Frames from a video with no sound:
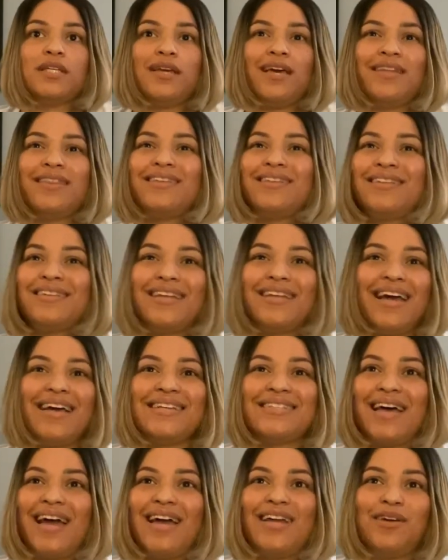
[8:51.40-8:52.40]
think the
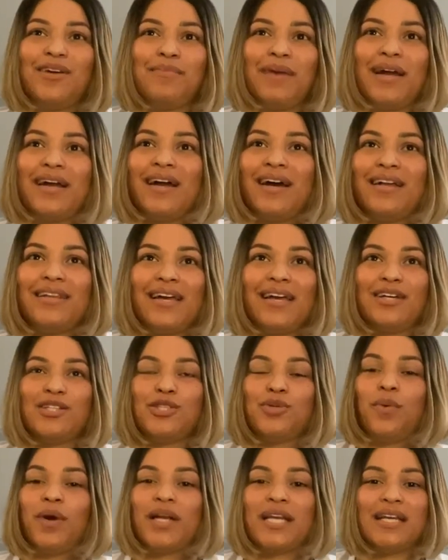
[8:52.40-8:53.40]
last item I got like a
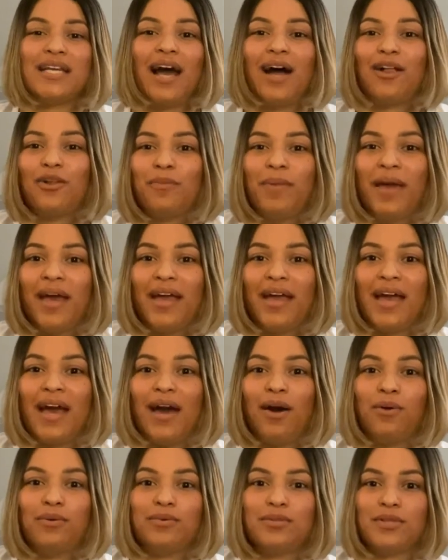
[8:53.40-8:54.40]
$20
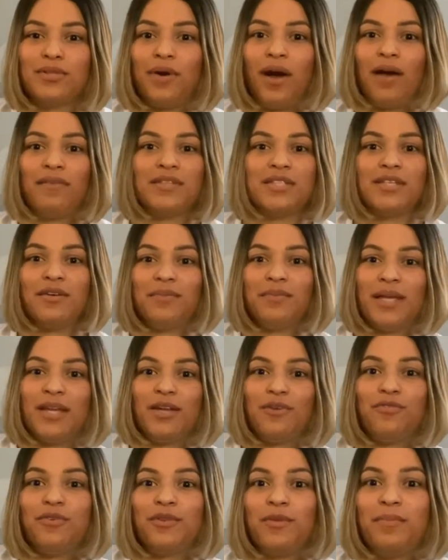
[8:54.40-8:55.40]
payout. So obviously I'm getting
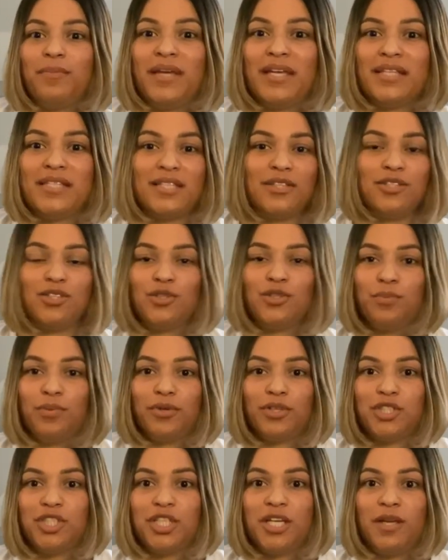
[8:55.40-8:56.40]
it from the bins. It's
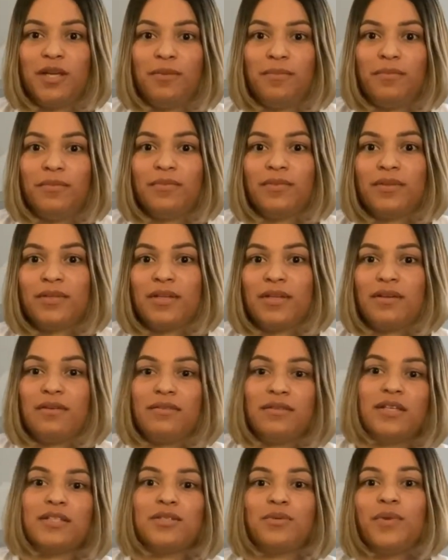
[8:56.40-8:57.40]
super cheap.
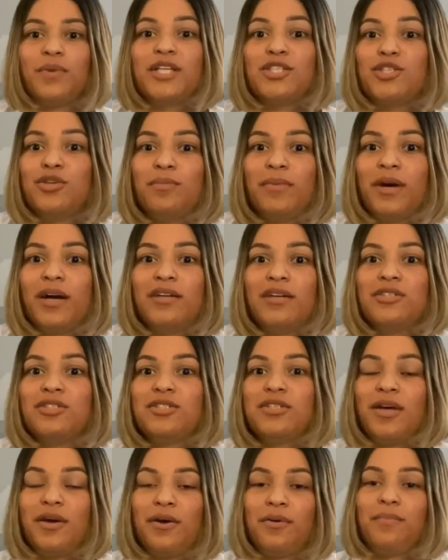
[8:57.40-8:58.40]
It doesn't weigh too much.
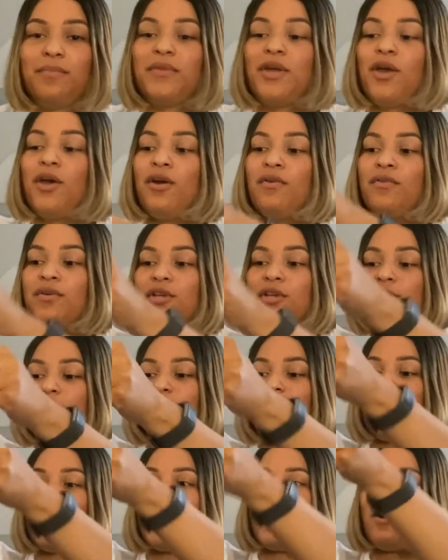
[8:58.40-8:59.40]
So really
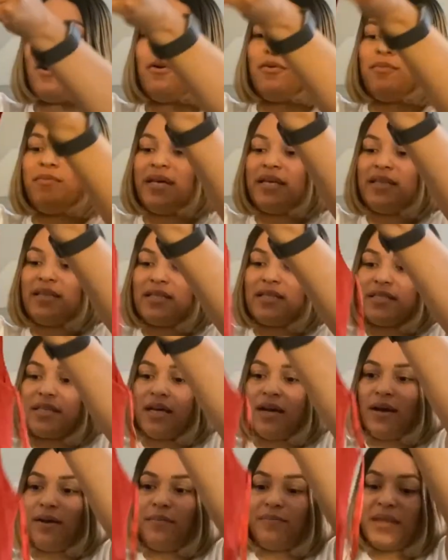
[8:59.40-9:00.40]
good payout. Pick this
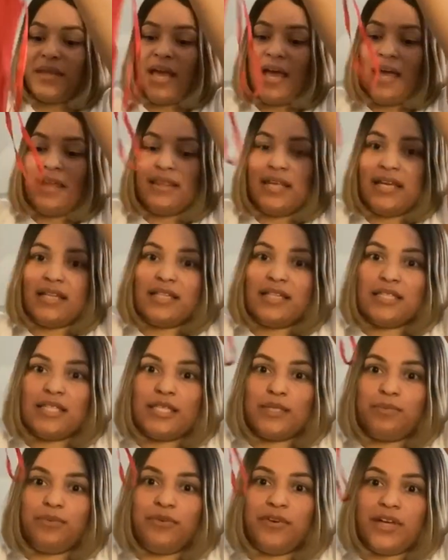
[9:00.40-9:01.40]
up. I think this
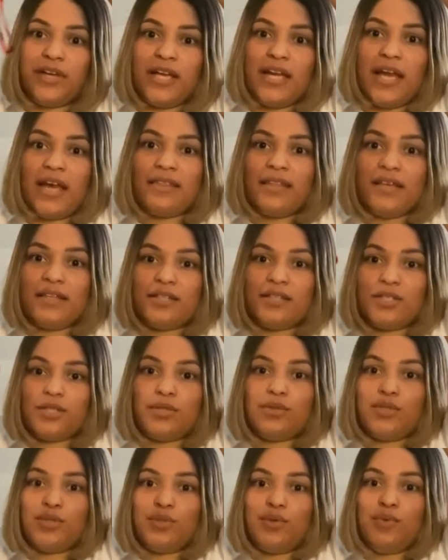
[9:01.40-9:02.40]
is pretty. I think this
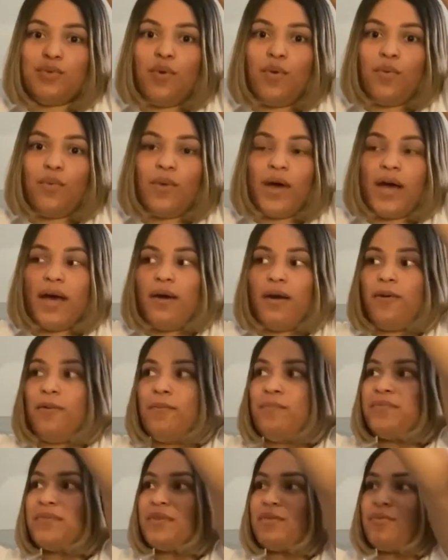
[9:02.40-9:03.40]
will do
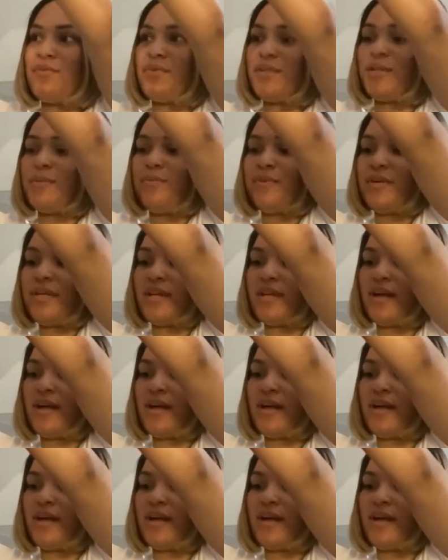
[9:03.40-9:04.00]
well. Really pretty